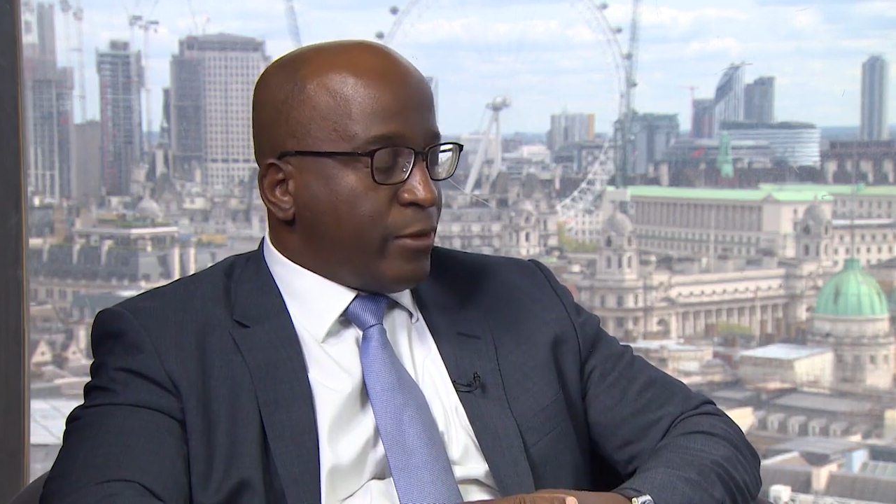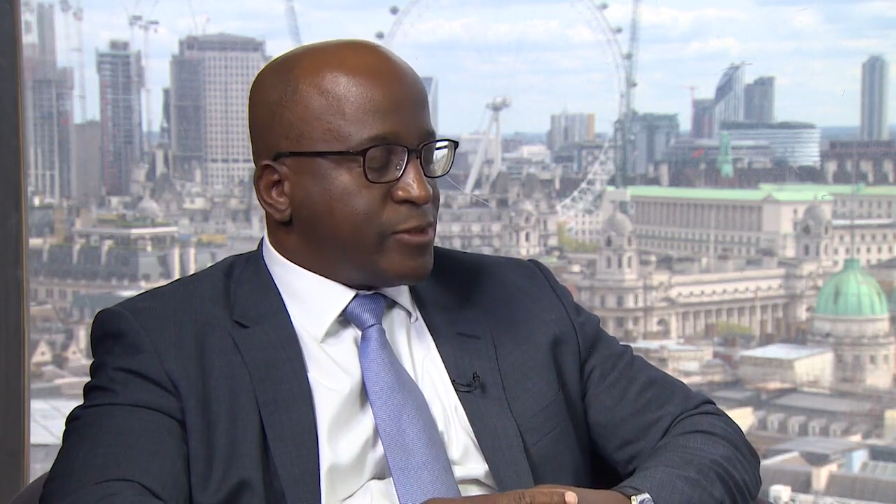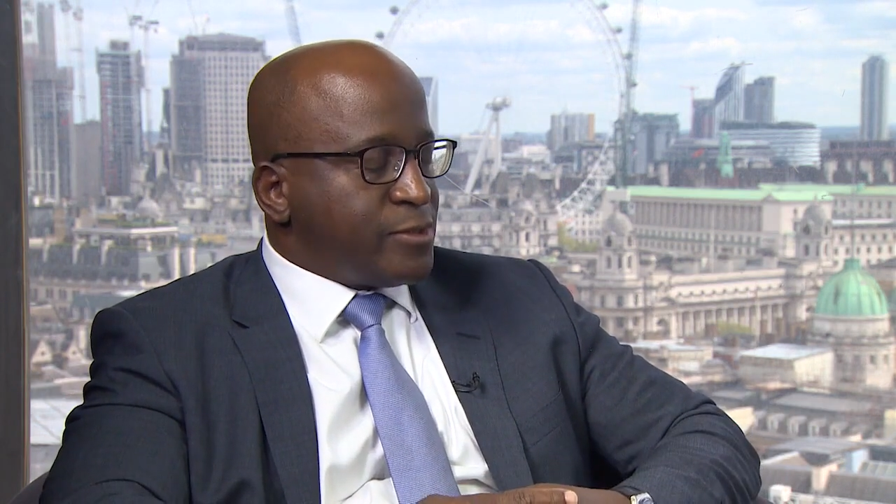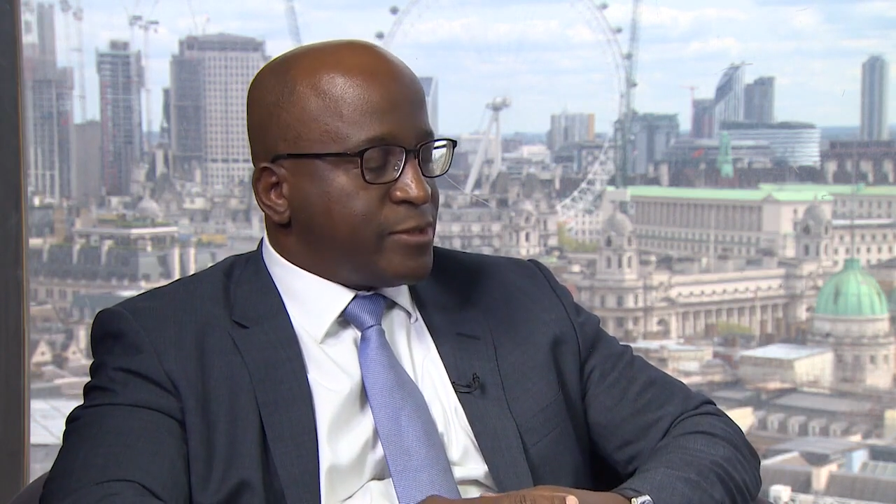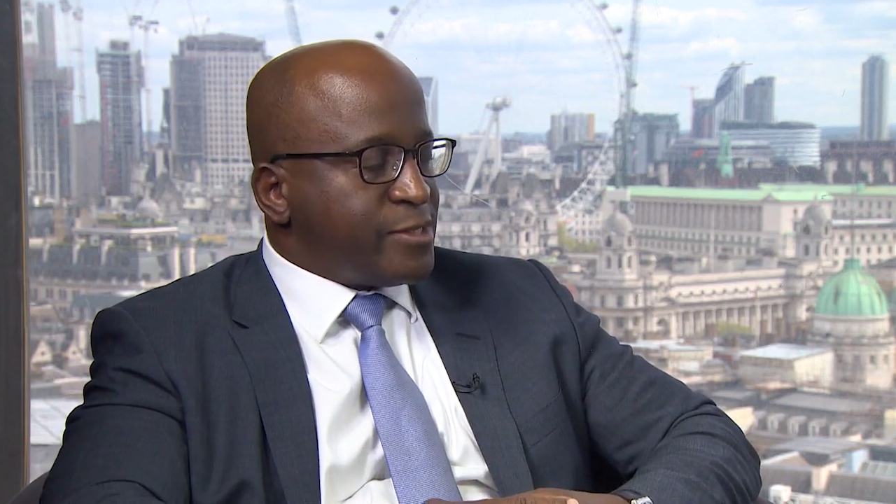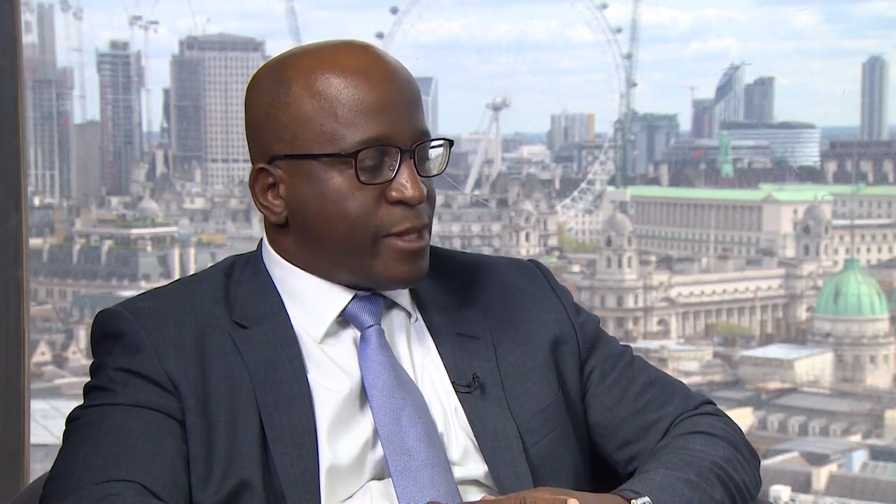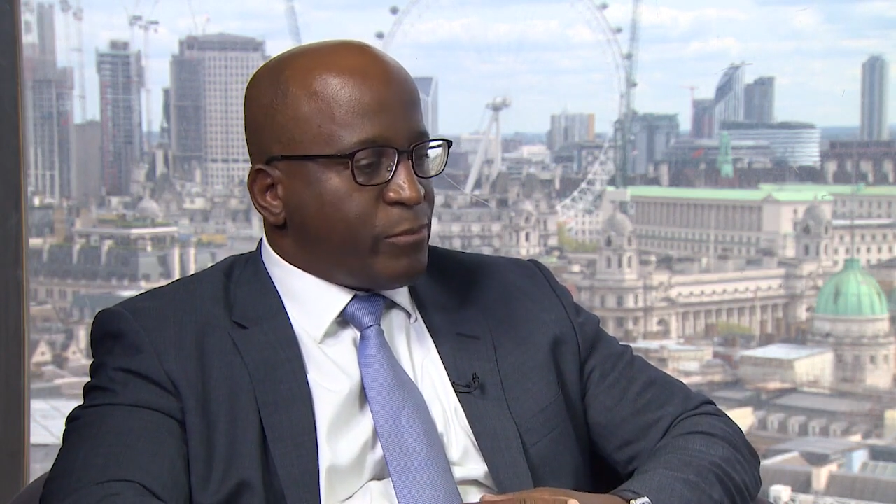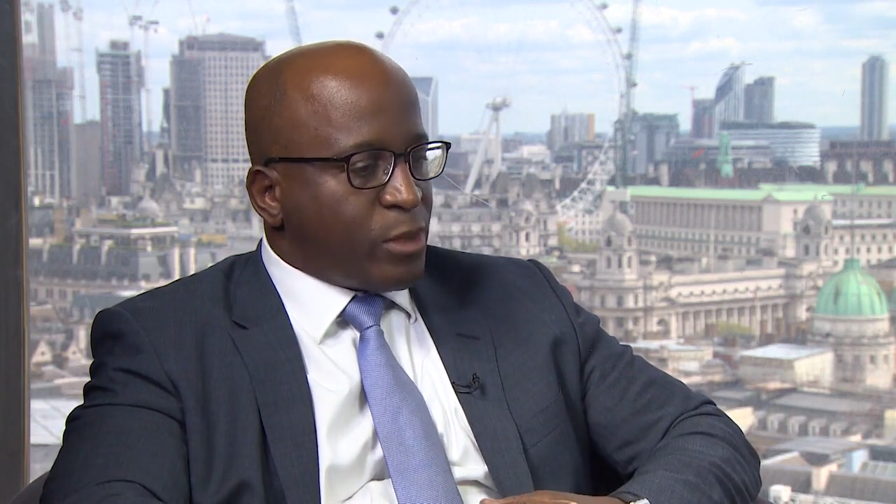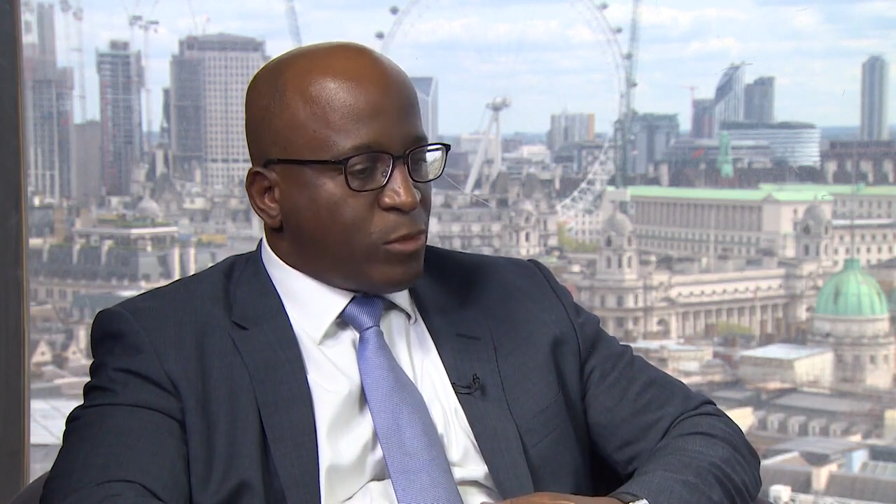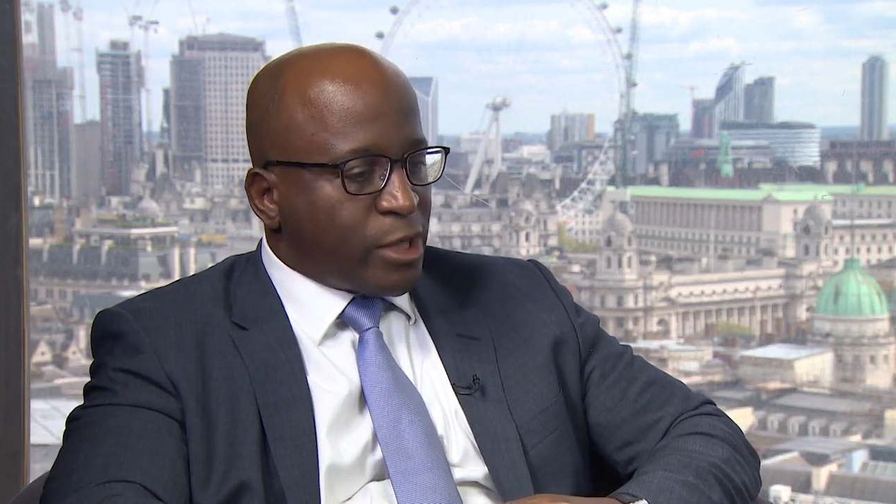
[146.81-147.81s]
those into the
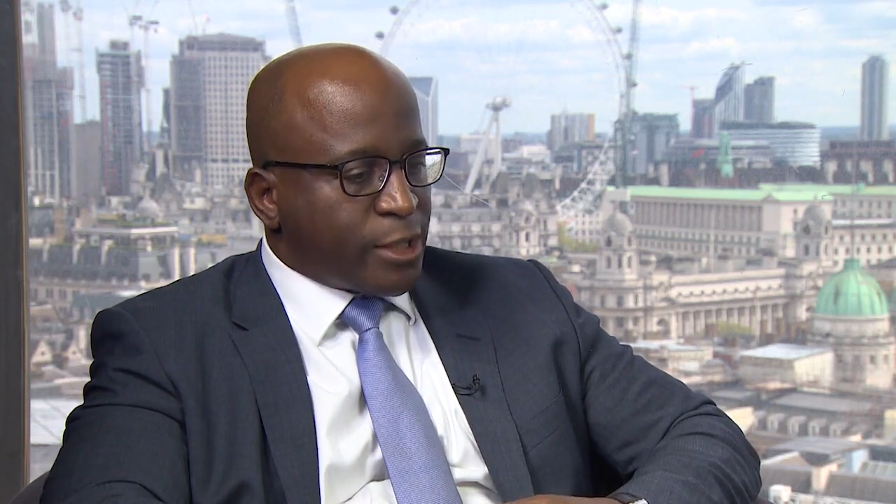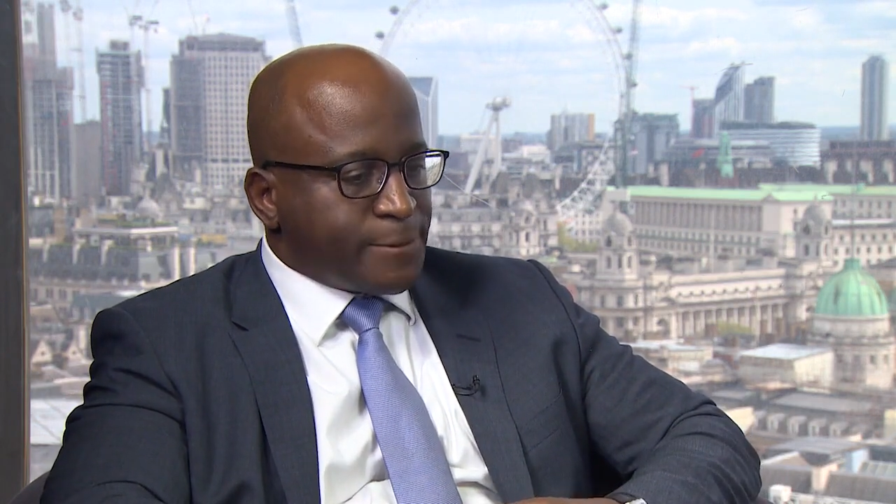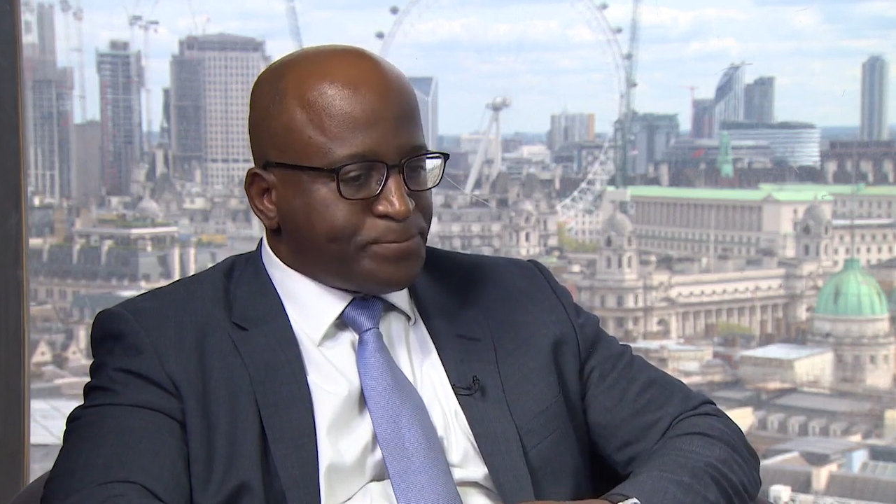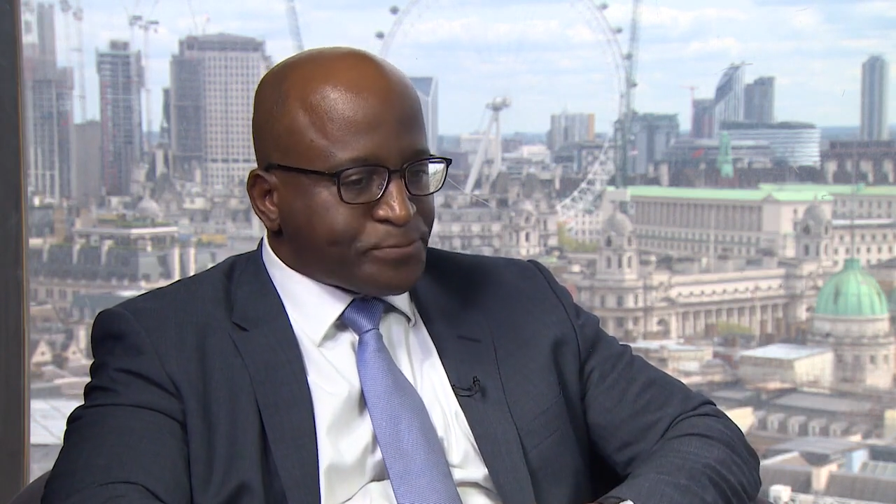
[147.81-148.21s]
Zambian market.